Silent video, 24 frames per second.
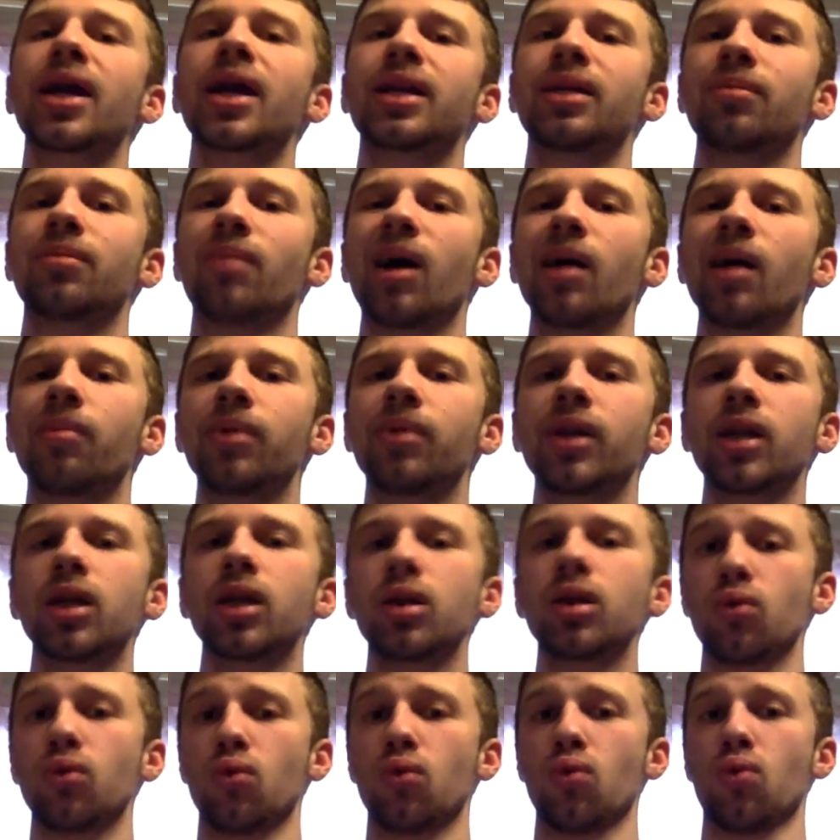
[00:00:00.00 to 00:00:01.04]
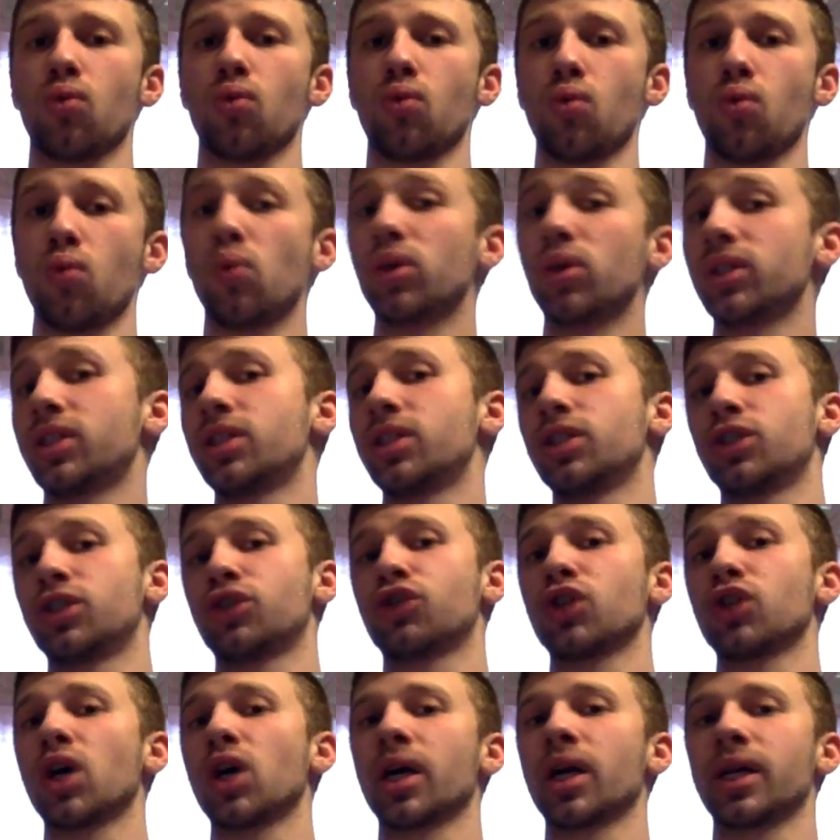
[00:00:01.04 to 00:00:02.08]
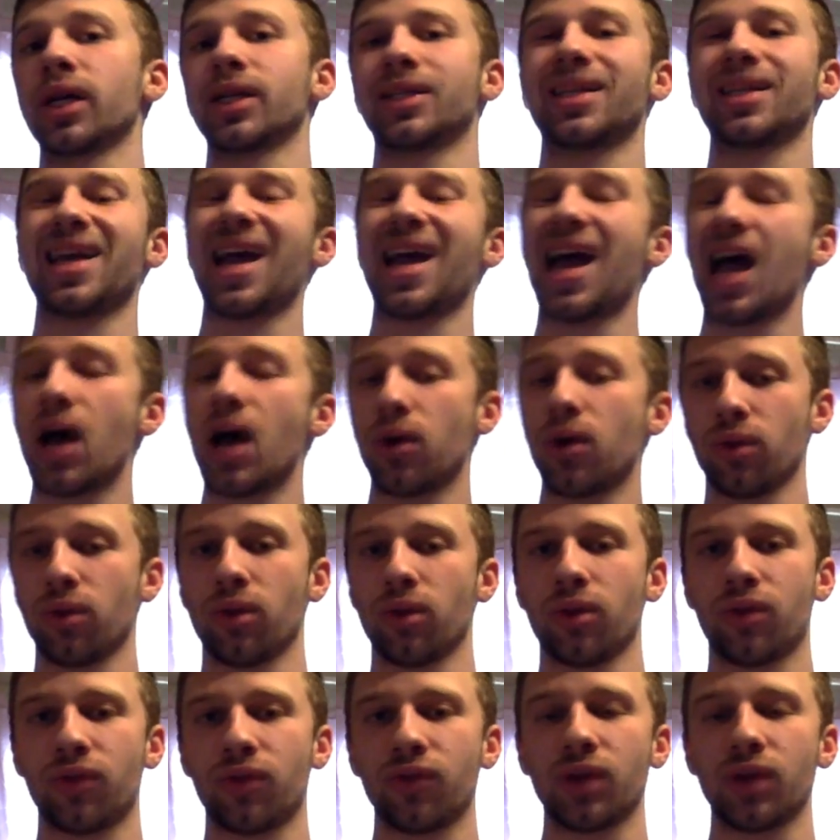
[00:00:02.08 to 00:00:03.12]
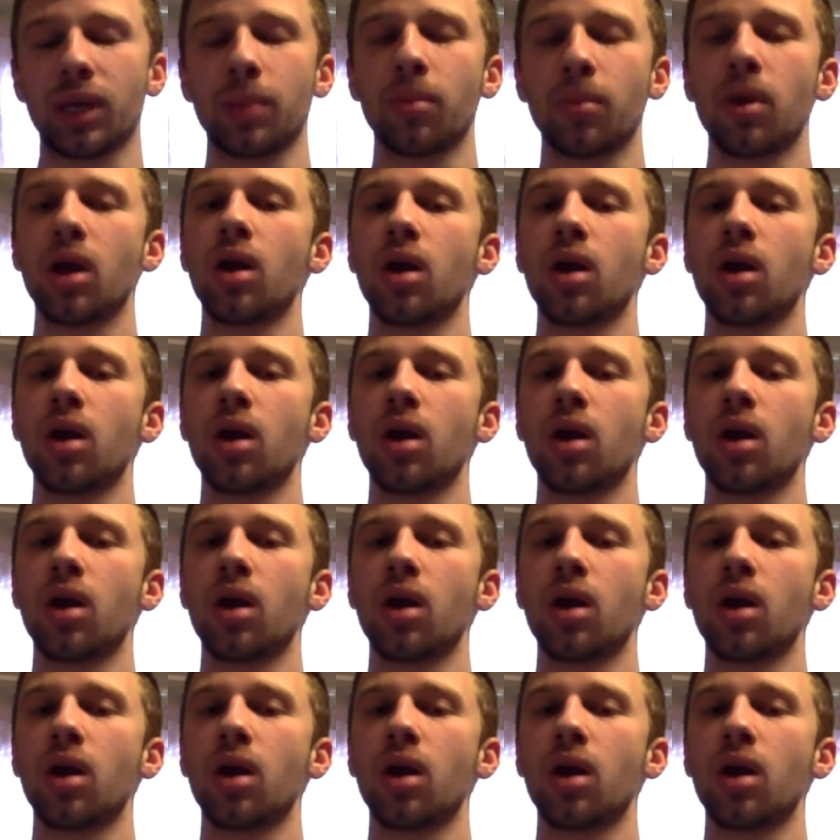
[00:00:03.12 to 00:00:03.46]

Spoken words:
in my opinion, was the strongest out of the three.